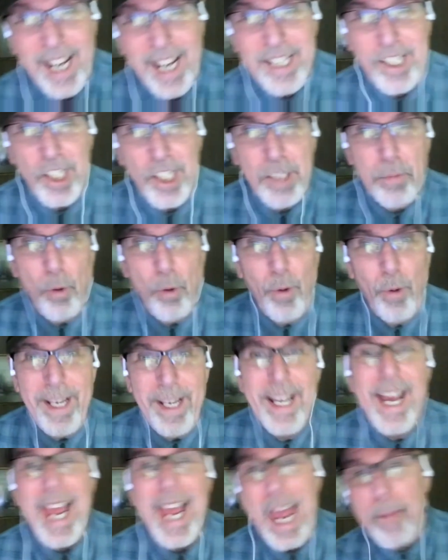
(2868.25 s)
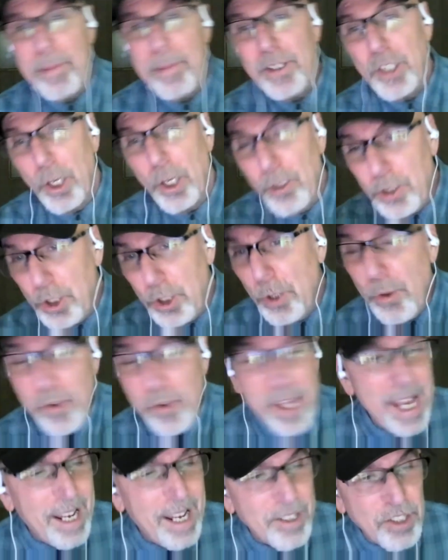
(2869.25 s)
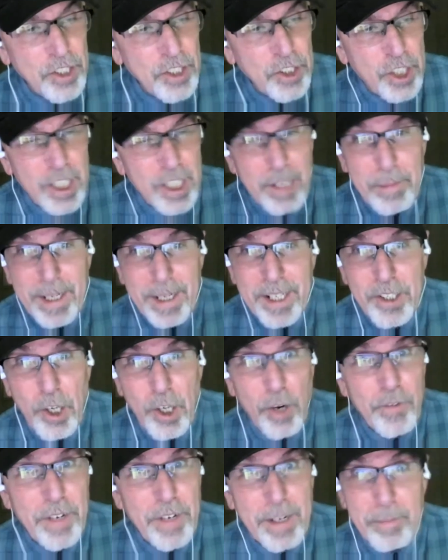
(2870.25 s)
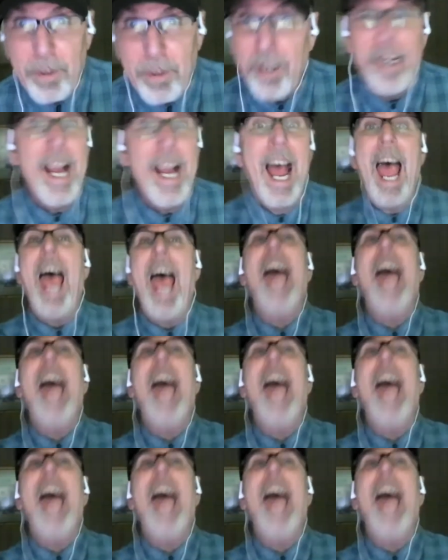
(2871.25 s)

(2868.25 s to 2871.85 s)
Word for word: At this point, episode 2000 is going to be in November.